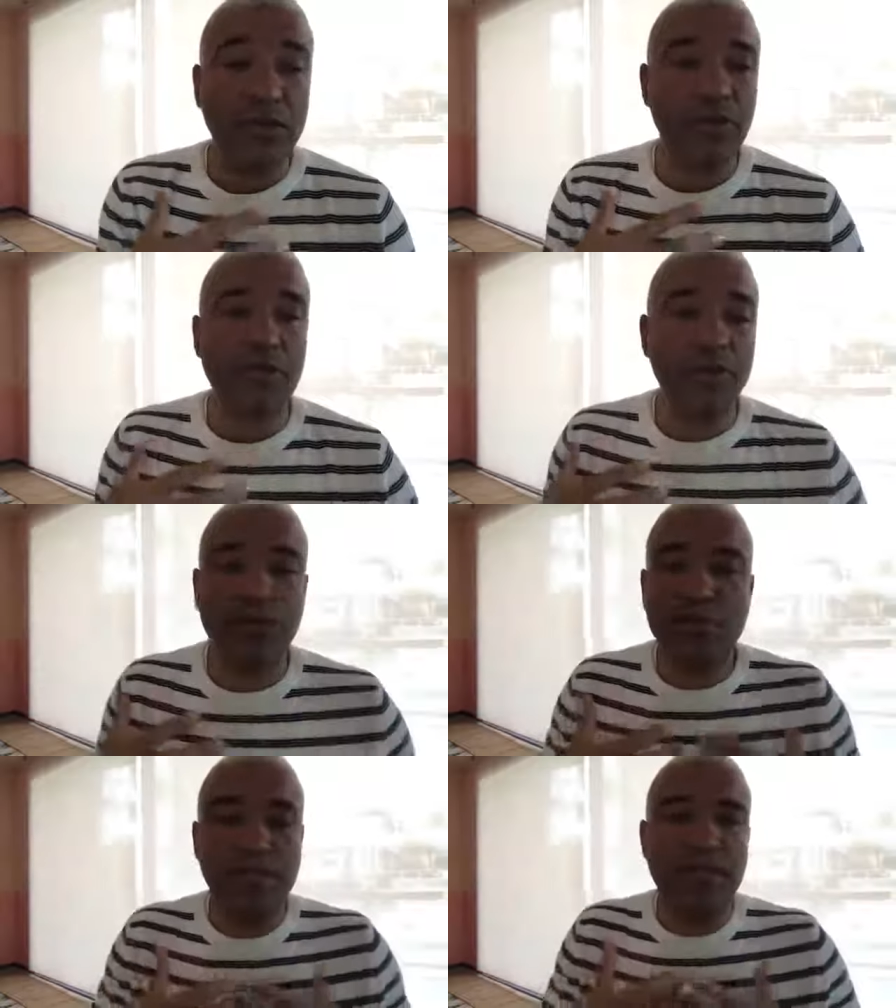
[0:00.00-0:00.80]
to do is you
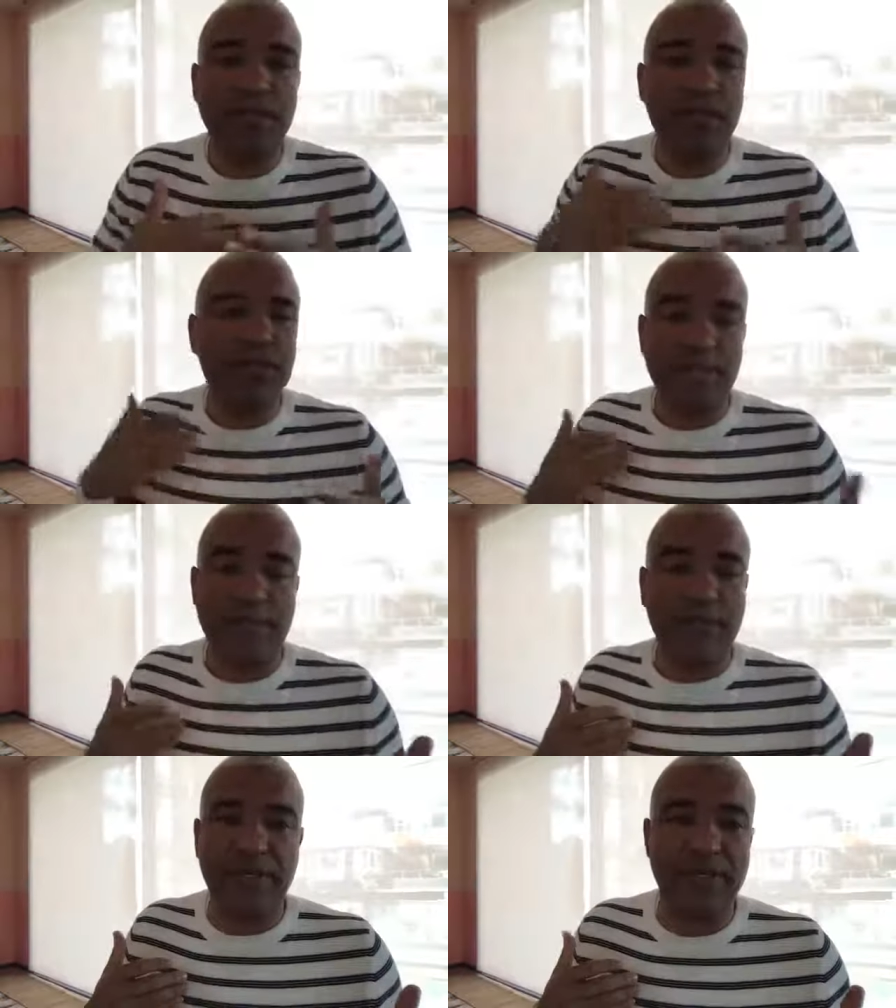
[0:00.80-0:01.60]
just need to
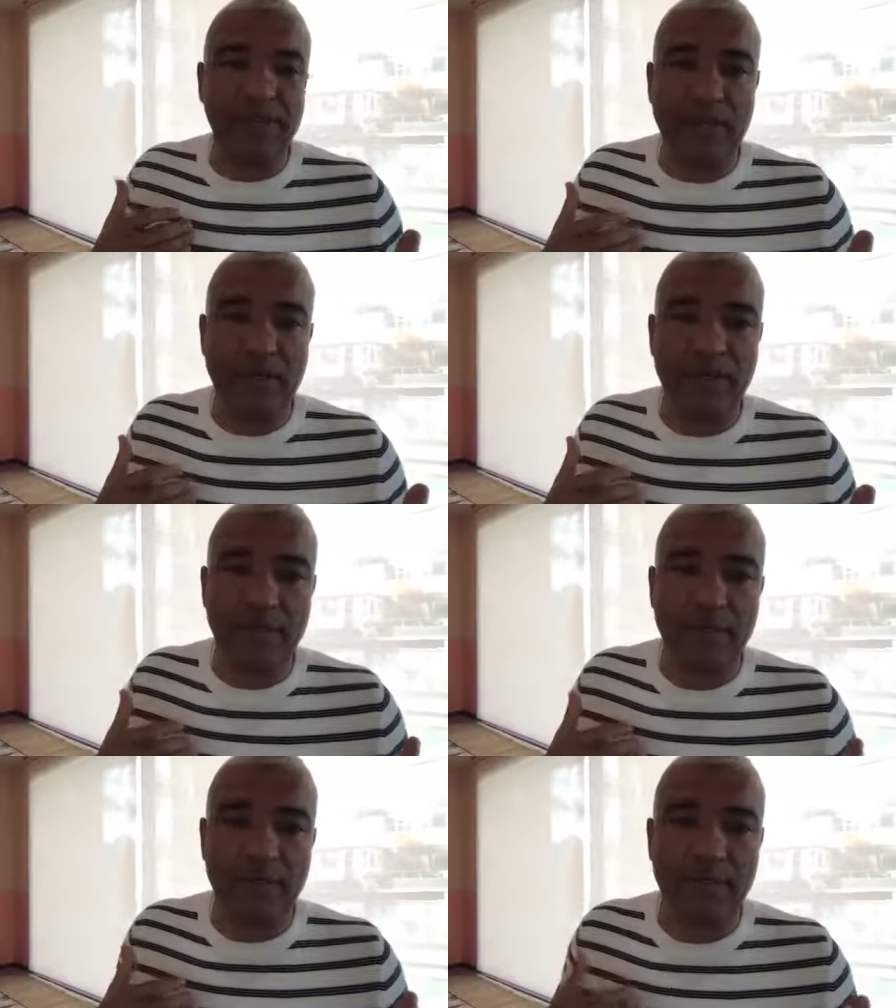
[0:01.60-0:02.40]
separate yourself
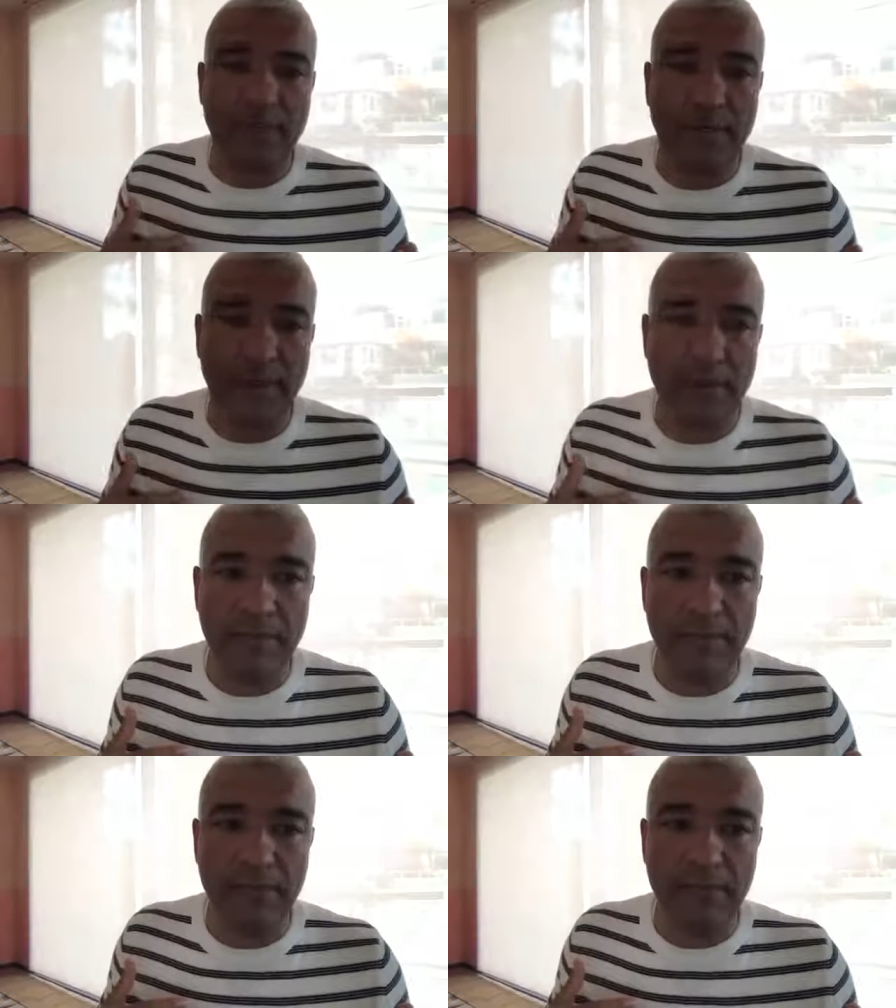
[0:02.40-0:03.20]

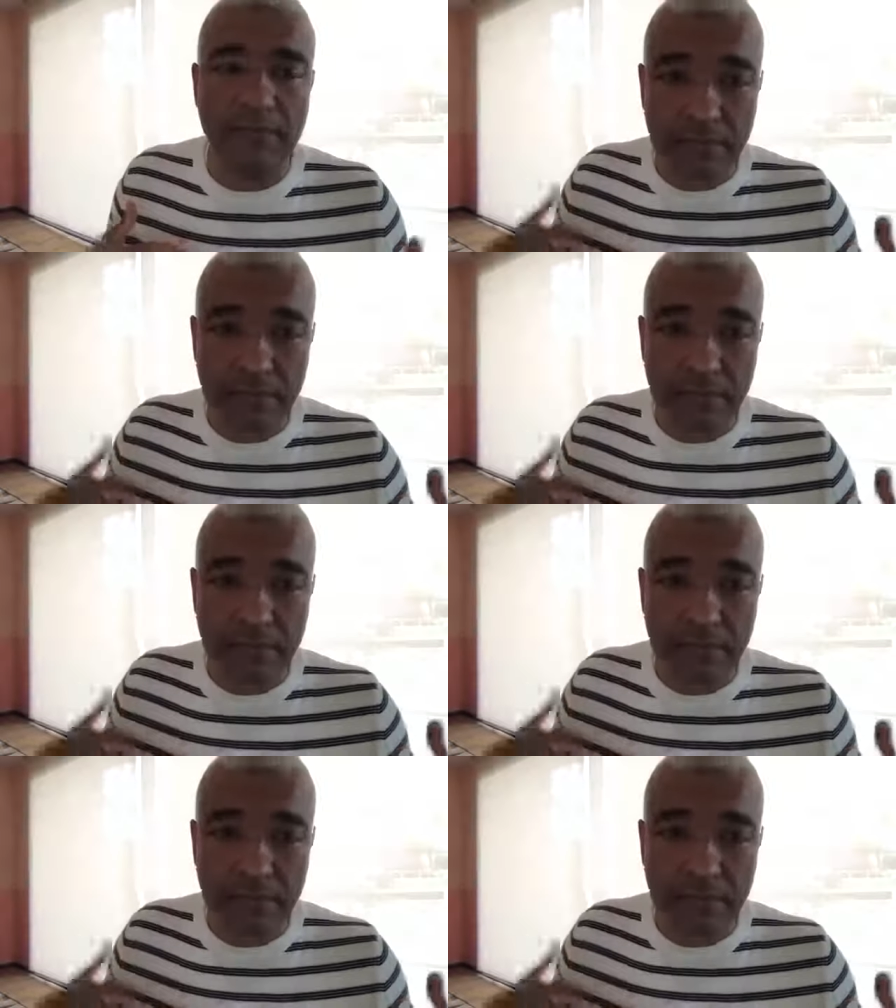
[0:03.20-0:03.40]
from